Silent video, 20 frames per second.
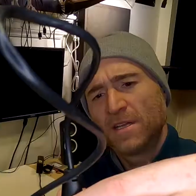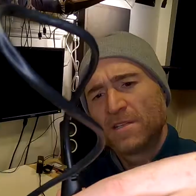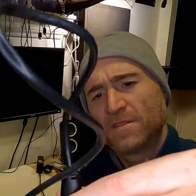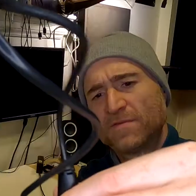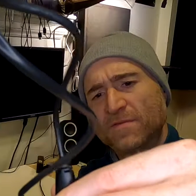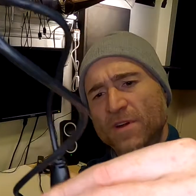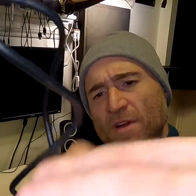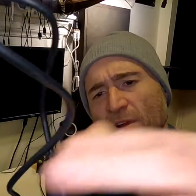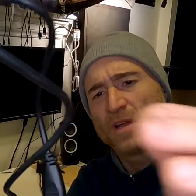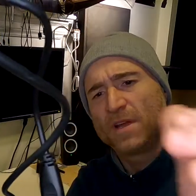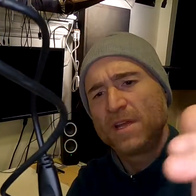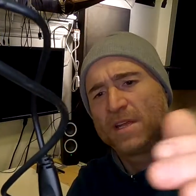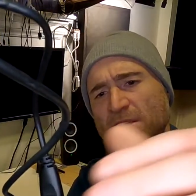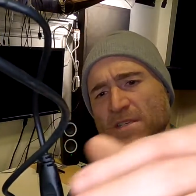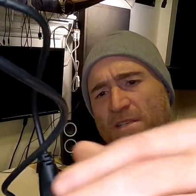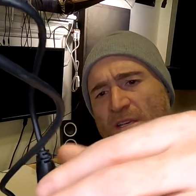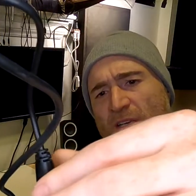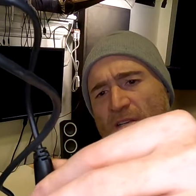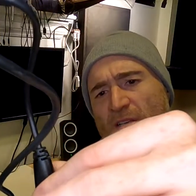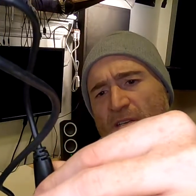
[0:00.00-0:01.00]
It's very
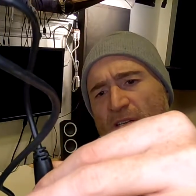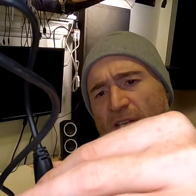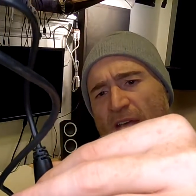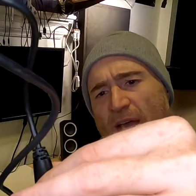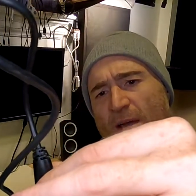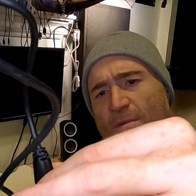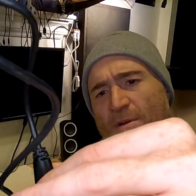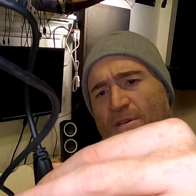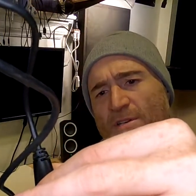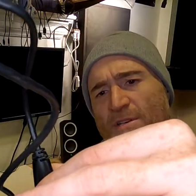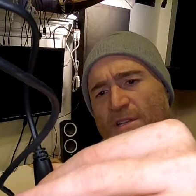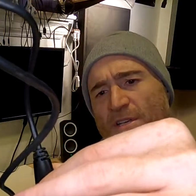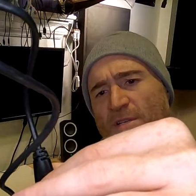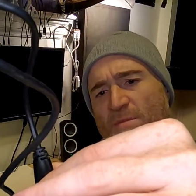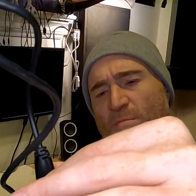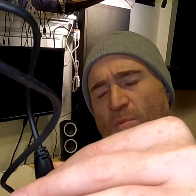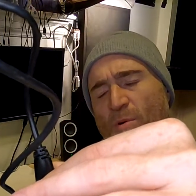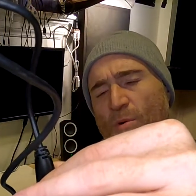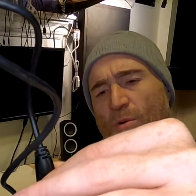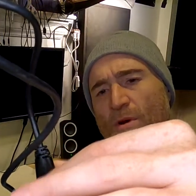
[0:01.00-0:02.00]
easy to damage
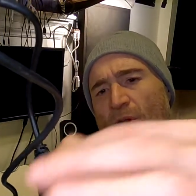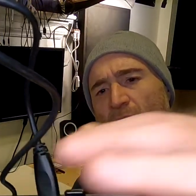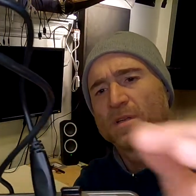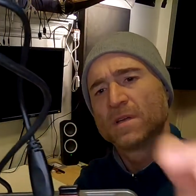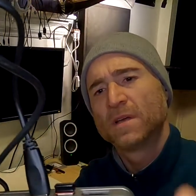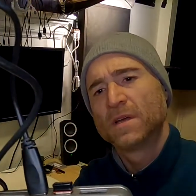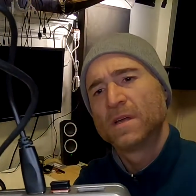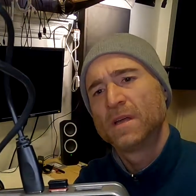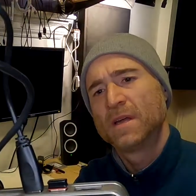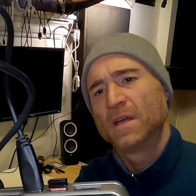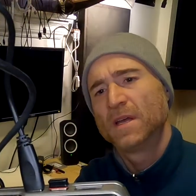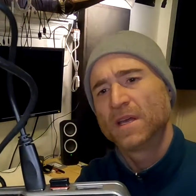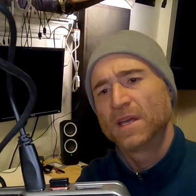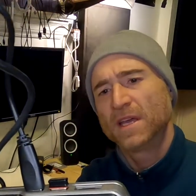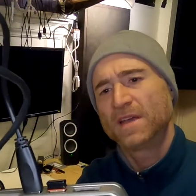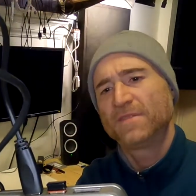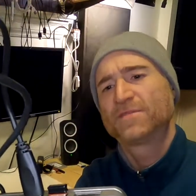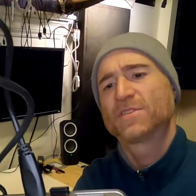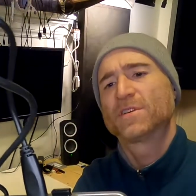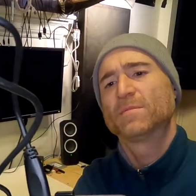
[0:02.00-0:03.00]
this port
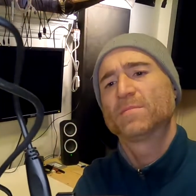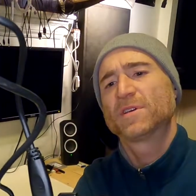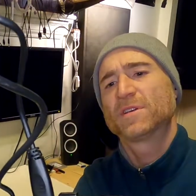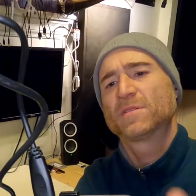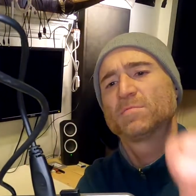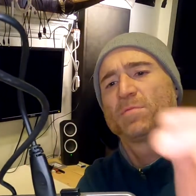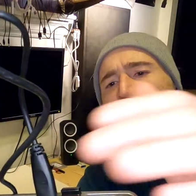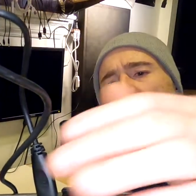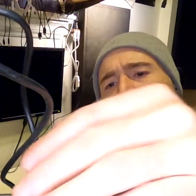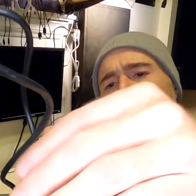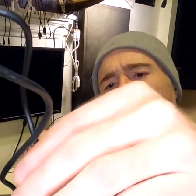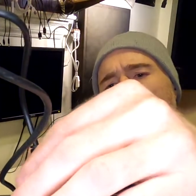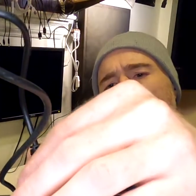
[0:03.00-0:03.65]
if something's plugged